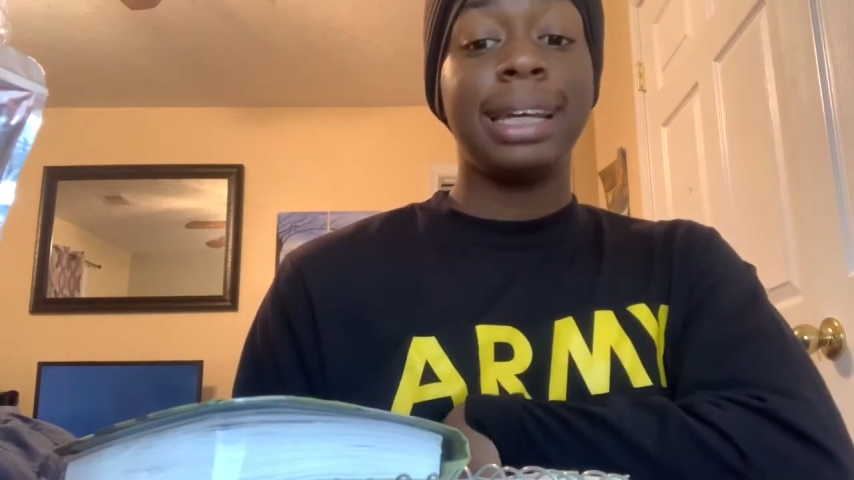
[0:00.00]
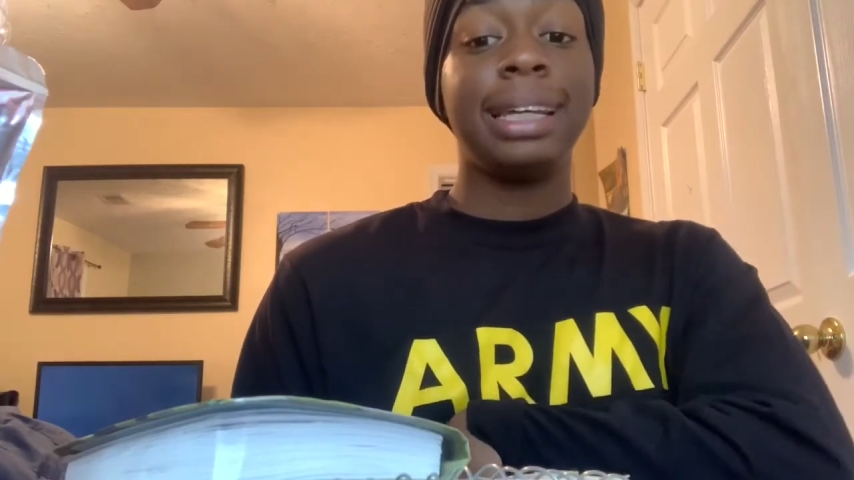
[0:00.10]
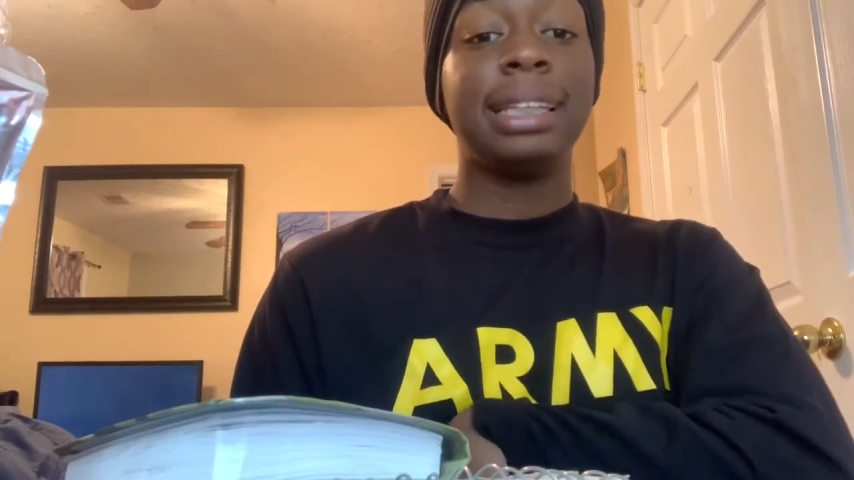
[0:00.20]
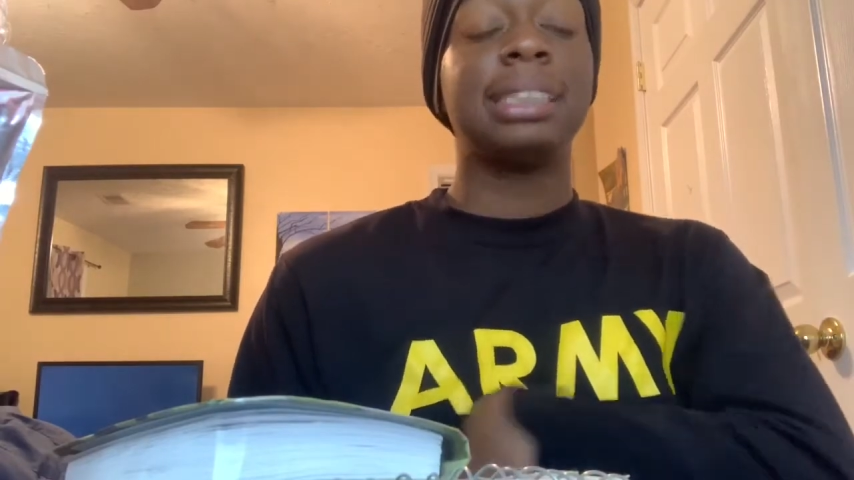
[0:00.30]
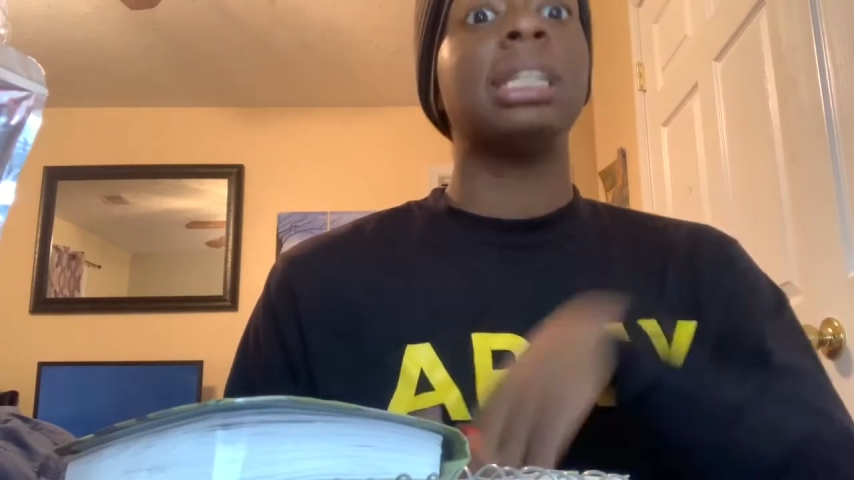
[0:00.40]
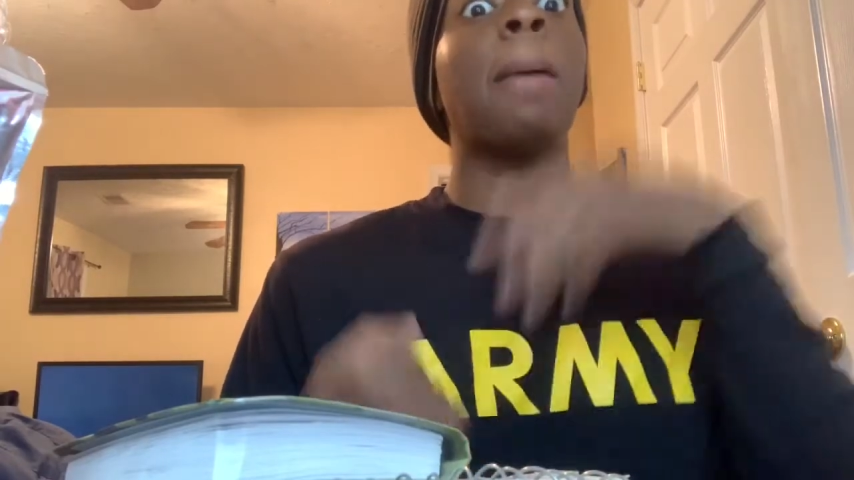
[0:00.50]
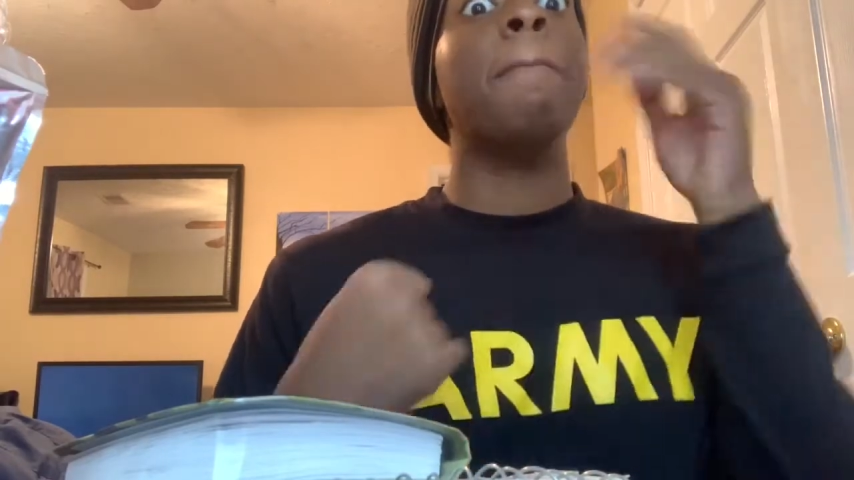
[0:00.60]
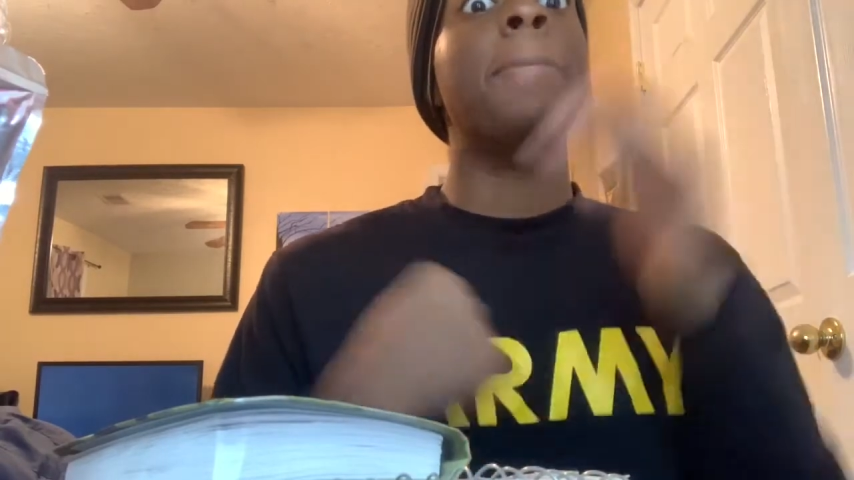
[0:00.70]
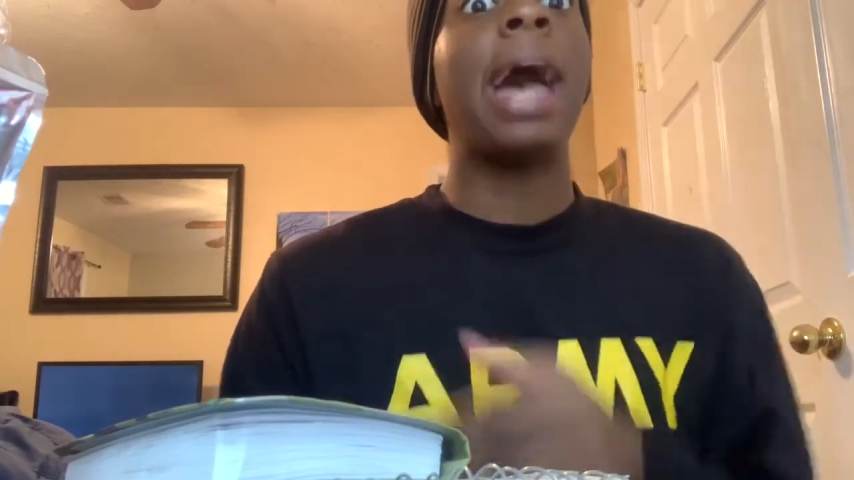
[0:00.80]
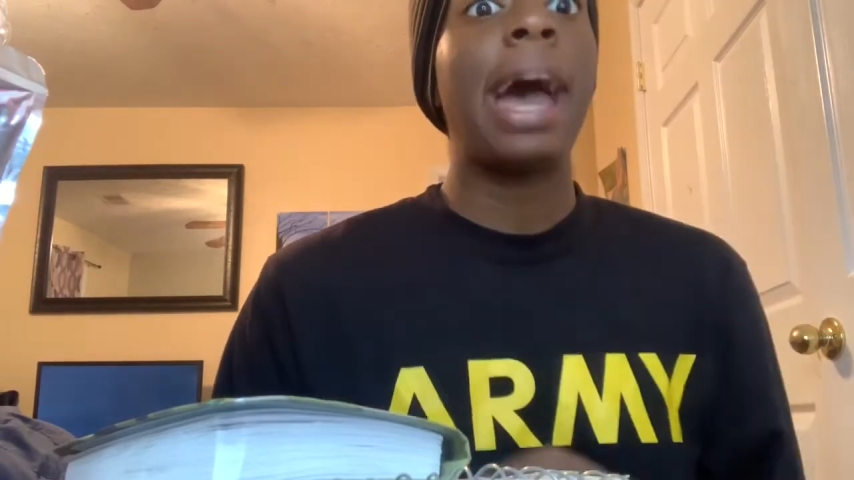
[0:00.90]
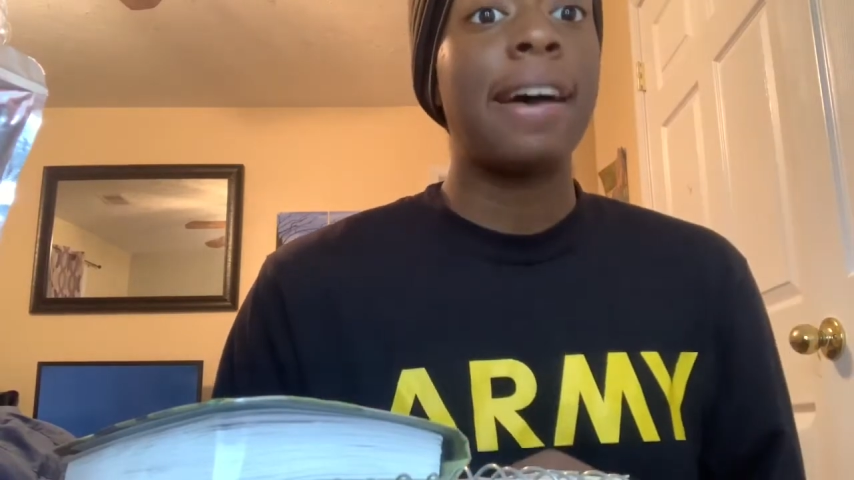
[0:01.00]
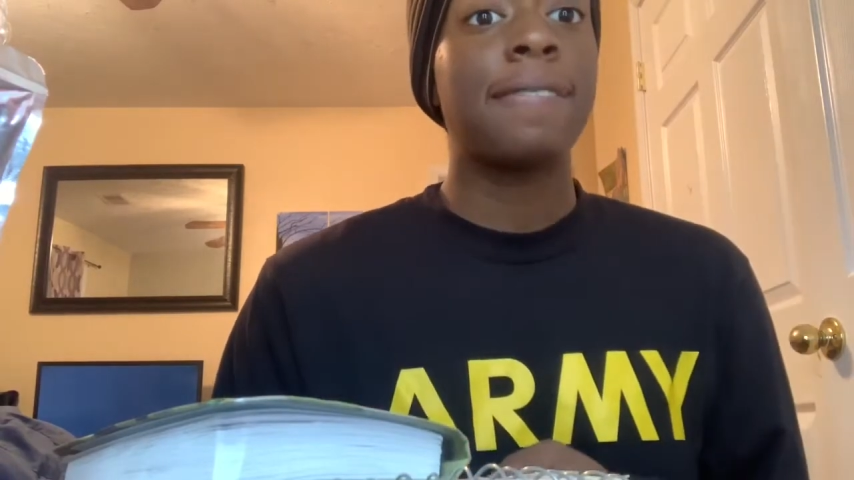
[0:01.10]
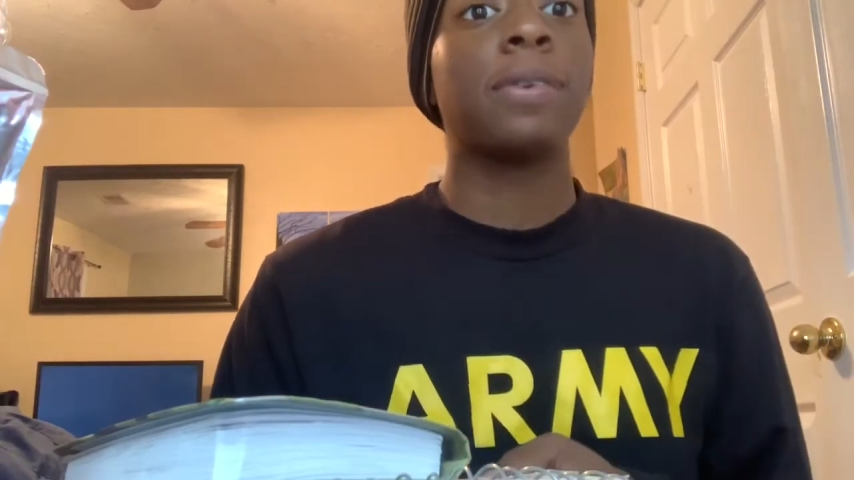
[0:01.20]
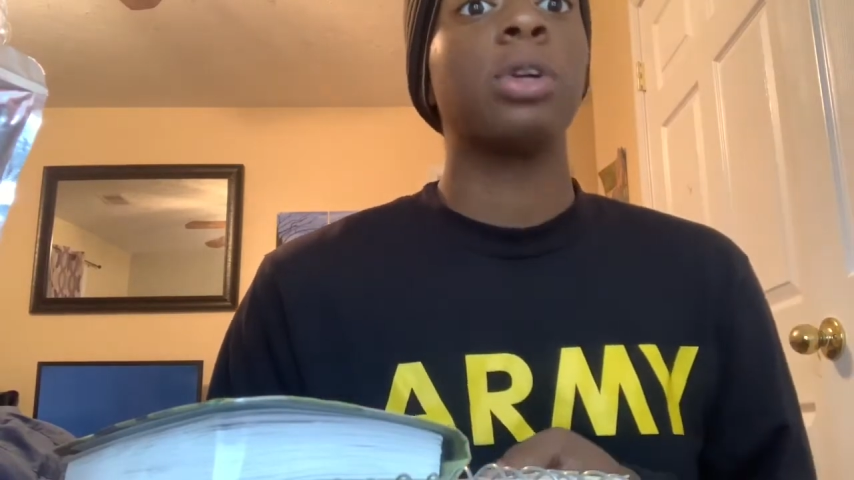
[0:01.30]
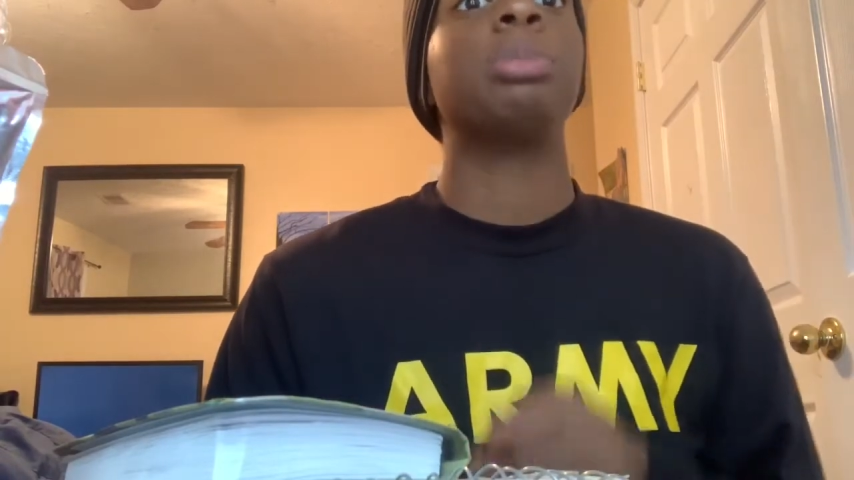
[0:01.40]
is the
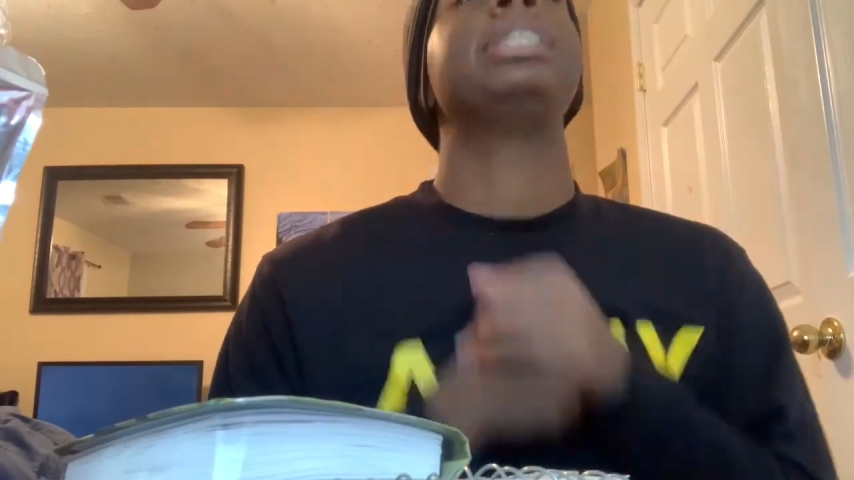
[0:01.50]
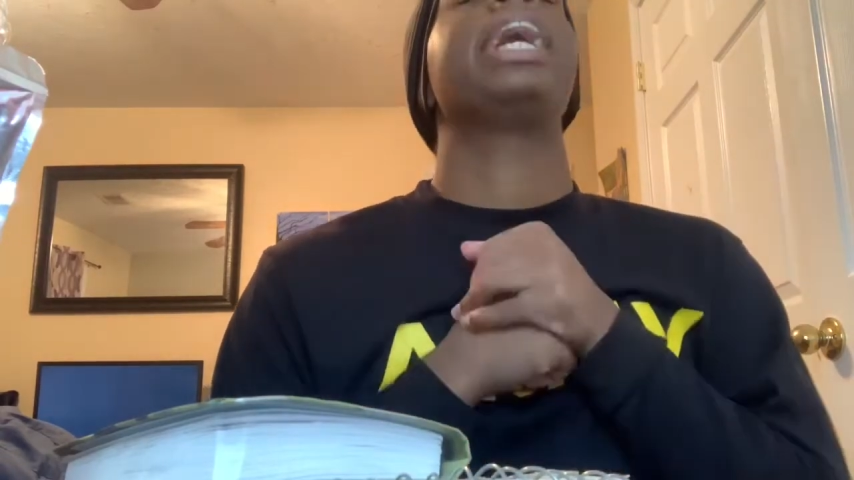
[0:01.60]
bathrooms. They